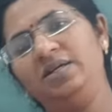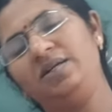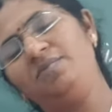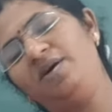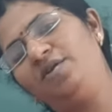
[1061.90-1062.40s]

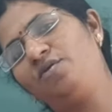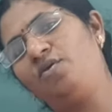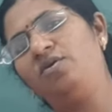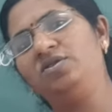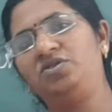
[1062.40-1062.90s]
remaining
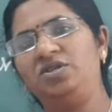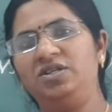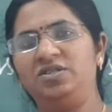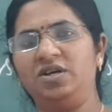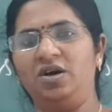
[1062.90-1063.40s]
all
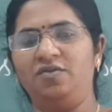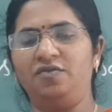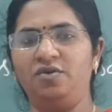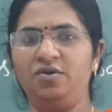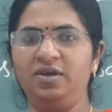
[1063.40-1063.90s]
states are
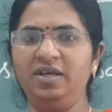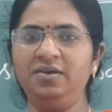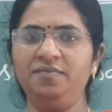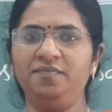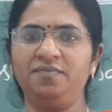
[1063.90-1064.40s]

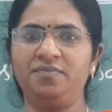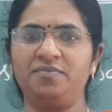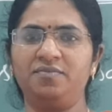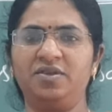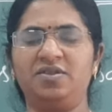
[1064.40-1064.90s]

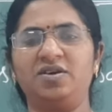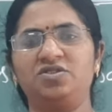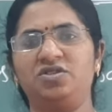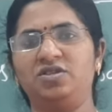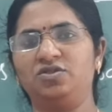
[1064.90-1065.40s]
following
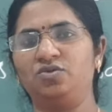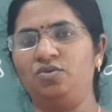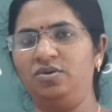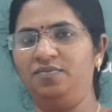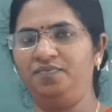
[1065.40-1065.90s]
Mithaksha
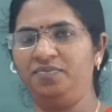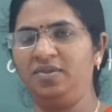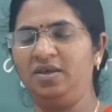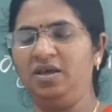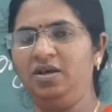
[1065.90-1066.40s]
school.
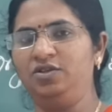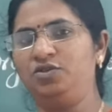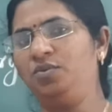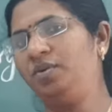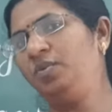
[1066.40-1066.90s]

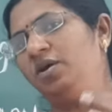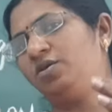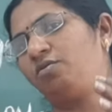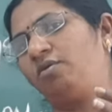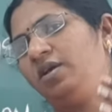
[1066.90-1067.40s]
So when we are
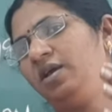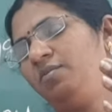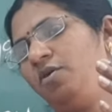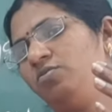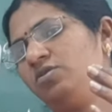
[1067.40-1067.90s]
talking
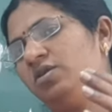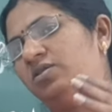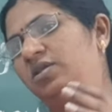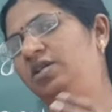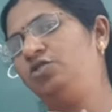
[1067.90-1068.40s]
about this
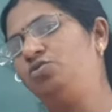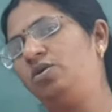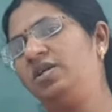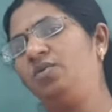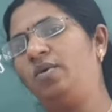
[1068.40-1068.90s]
Hindu
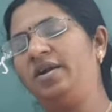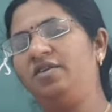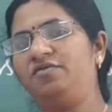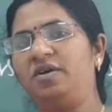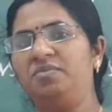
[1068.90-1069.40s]

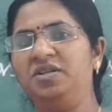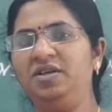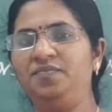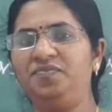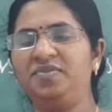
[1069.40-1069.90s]
undivided
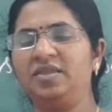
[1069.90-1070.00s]
family,